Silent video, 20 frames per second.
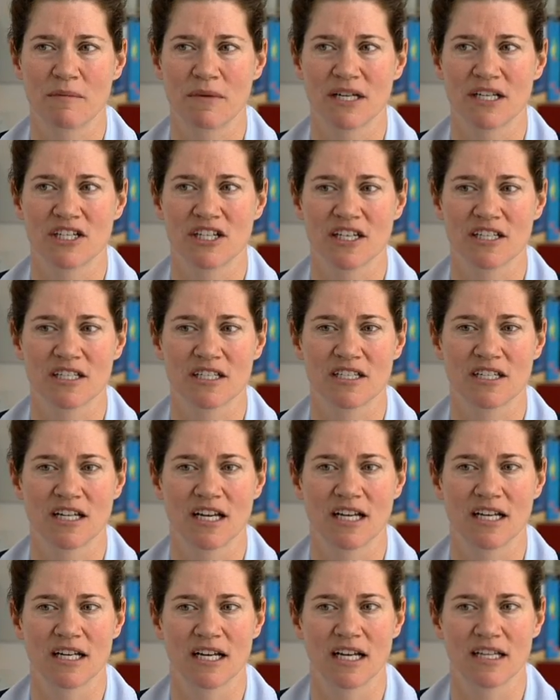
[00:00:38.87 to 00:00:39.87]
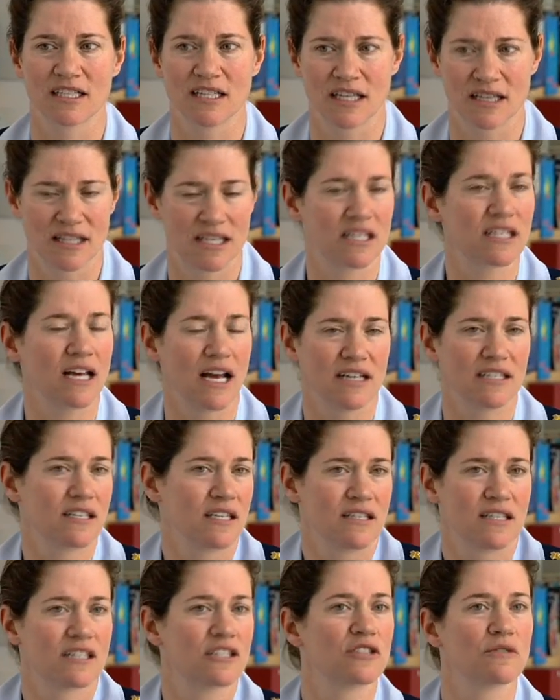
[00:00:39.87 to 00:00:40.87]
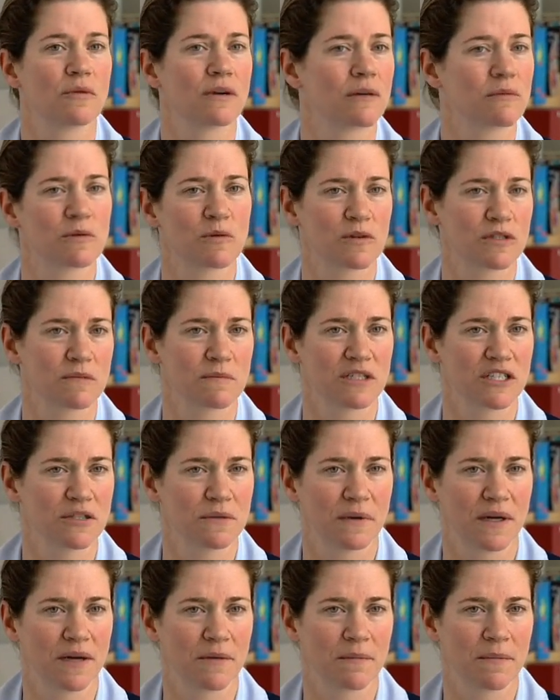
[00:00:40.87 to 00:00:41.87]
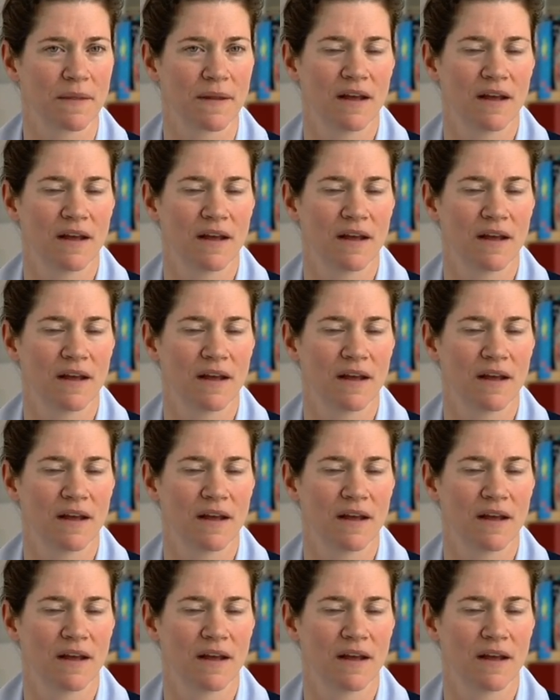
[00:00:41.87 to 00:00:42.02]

but I said, this is what I'm supposed to be doing.